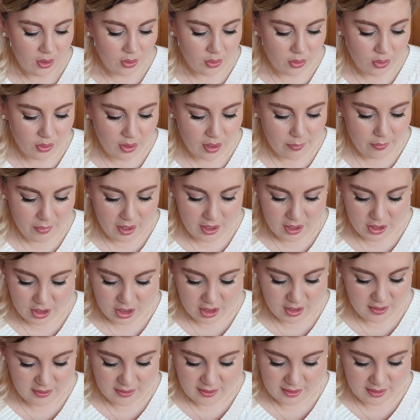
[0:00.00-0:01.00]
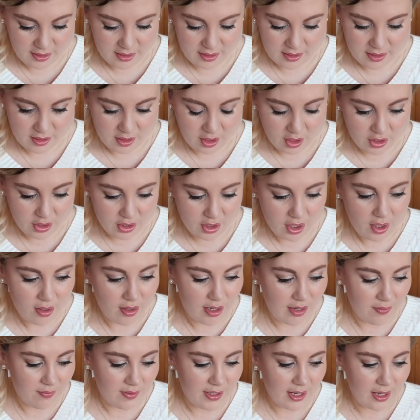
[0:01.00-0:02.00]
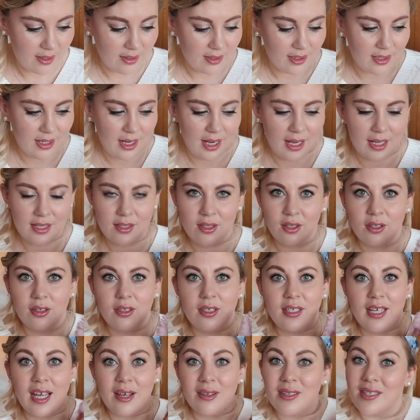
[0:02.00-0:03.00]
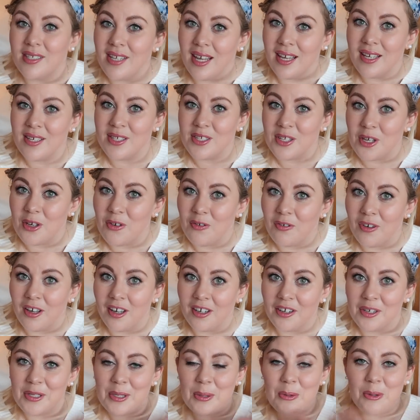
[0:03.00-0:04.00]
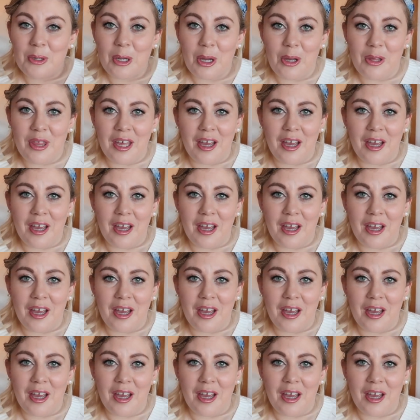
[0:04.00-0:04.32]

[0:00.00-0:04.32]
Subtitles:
or it might just, I don't know, live downstairs on the downstairs sofa, because it would go,